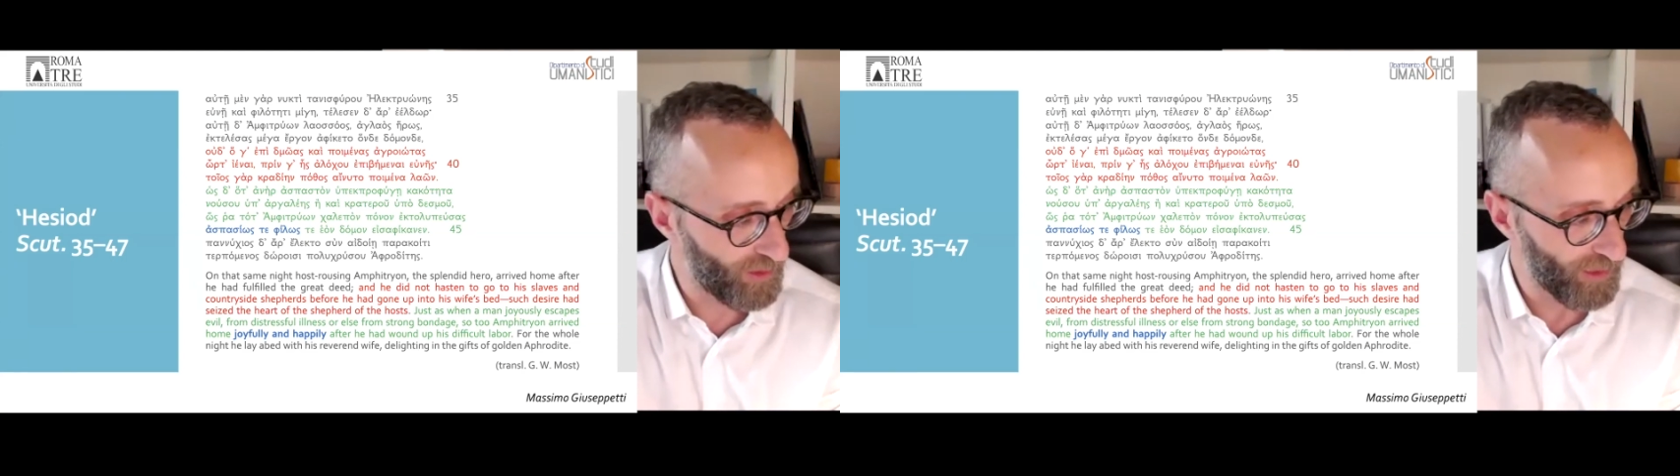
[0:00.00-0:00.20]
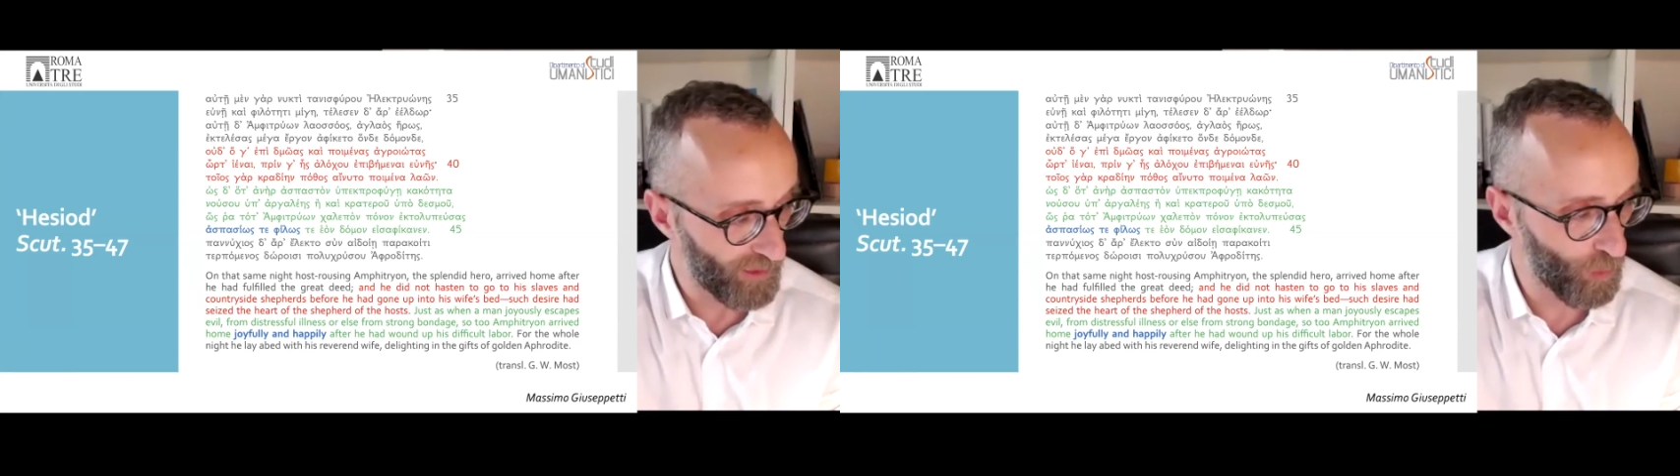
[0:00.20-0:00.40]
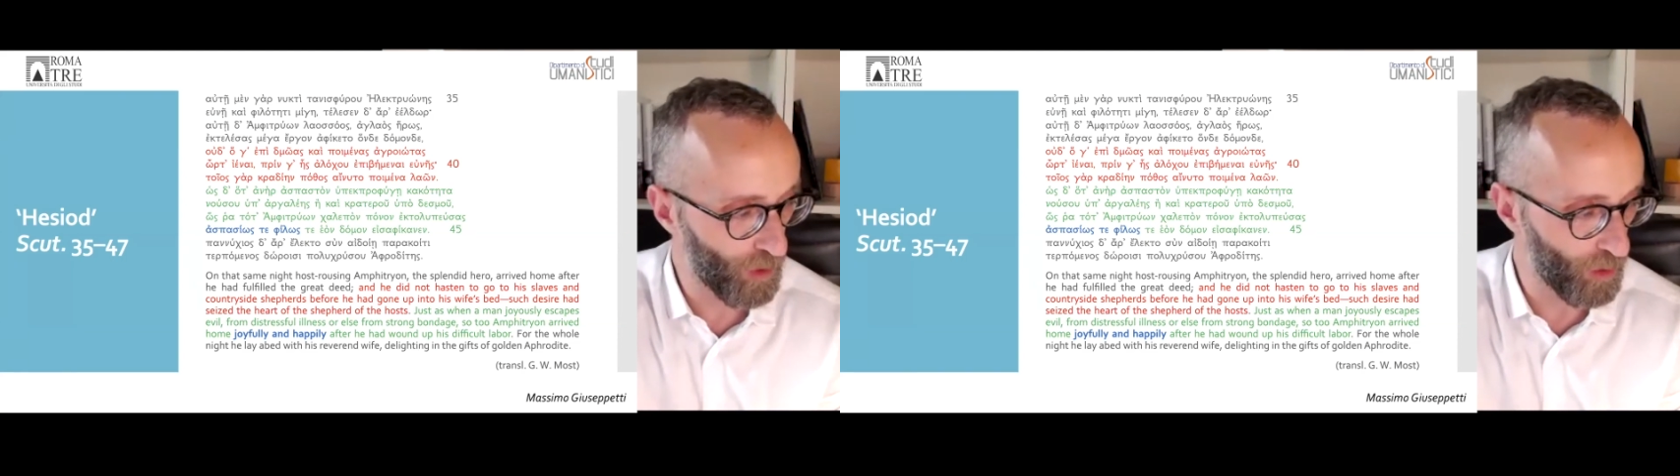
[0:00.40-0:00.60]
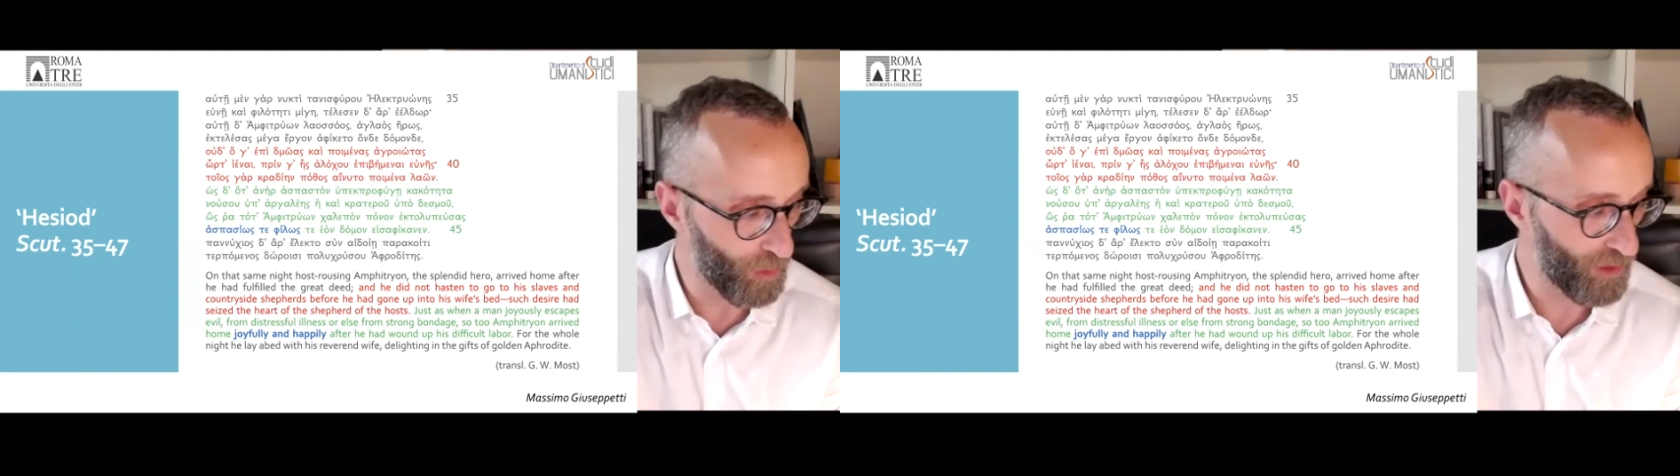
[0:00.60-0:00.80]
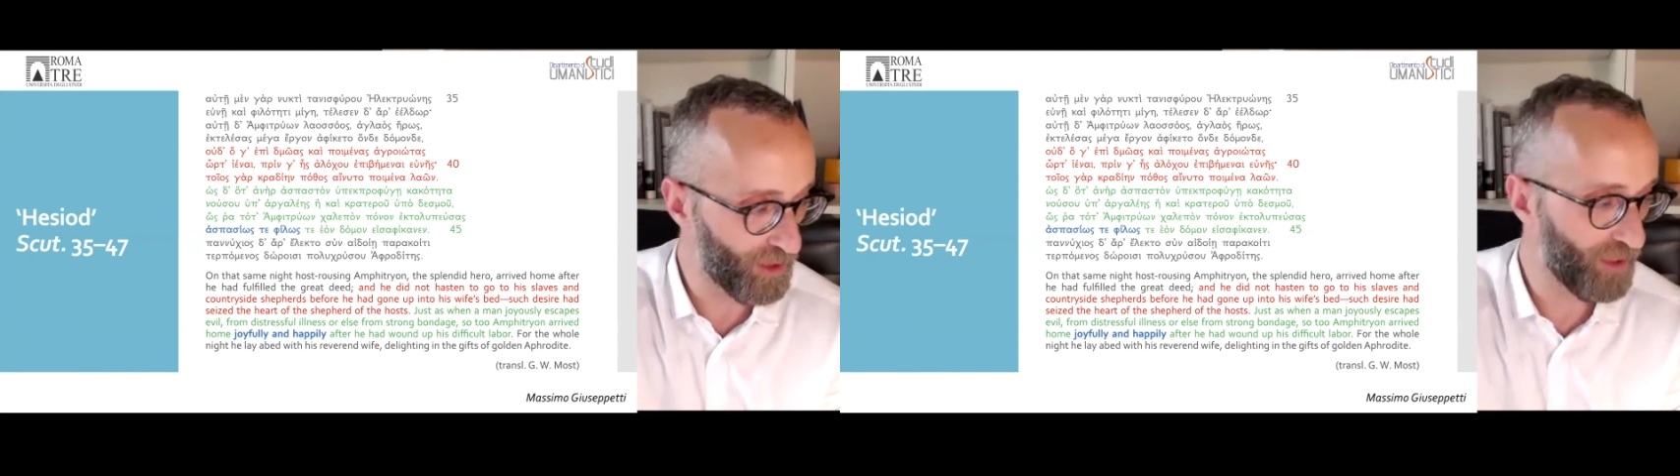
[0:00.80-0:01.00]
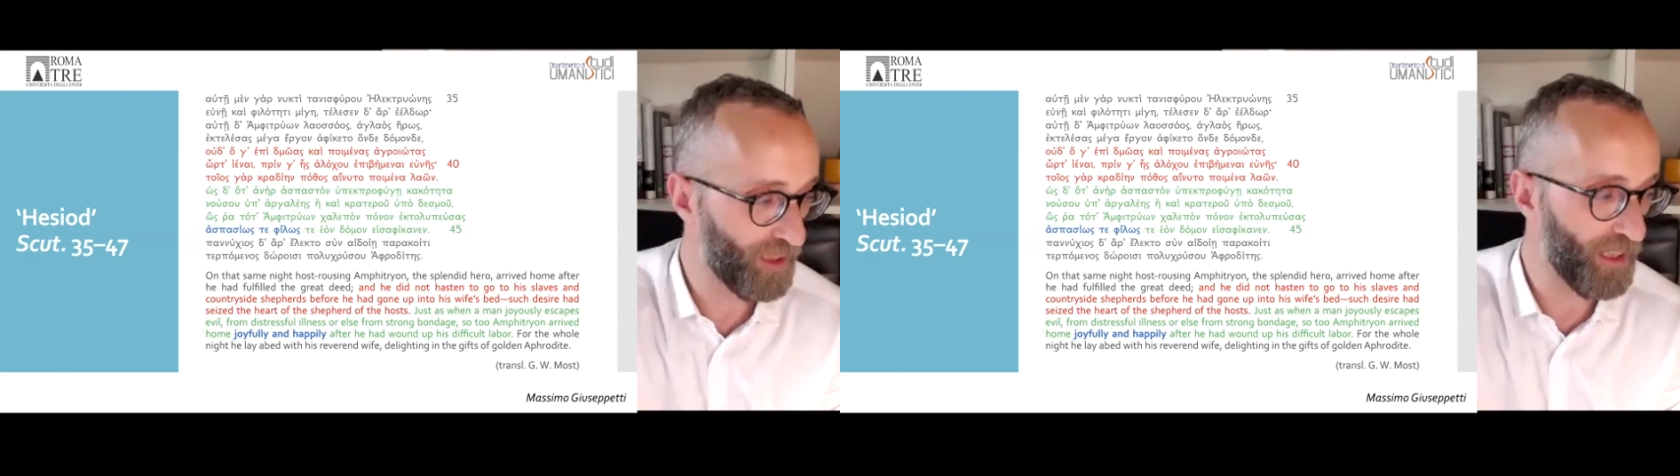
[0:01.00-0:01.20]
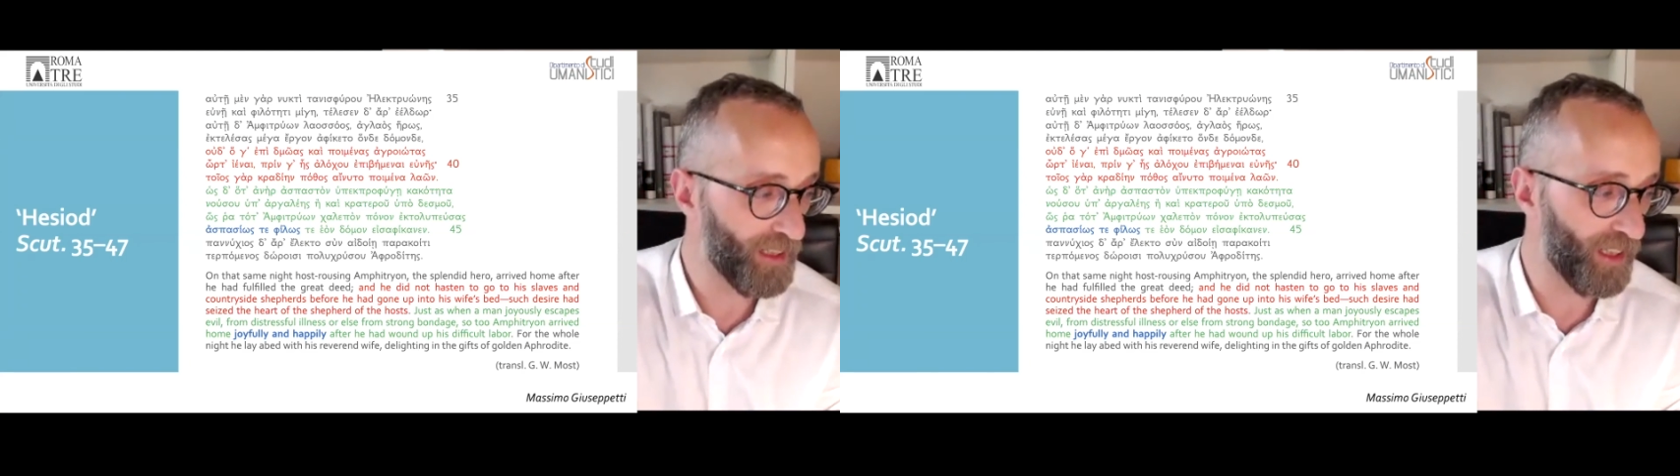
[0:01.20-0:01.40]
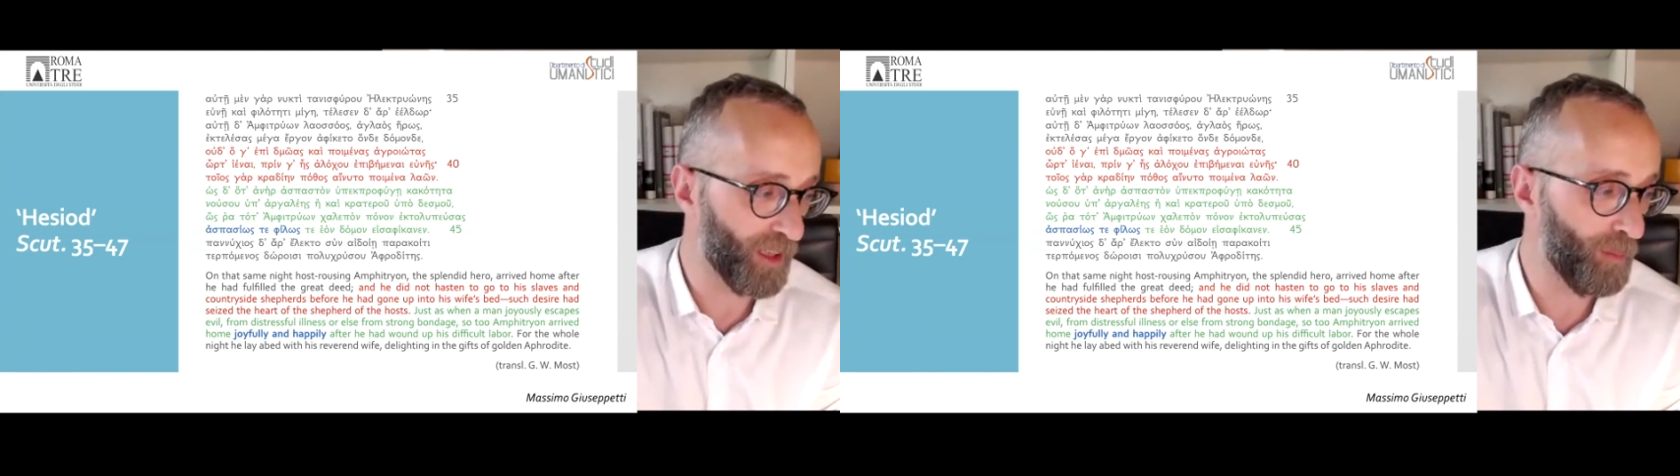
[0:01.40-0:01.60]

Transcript: and I quote, there can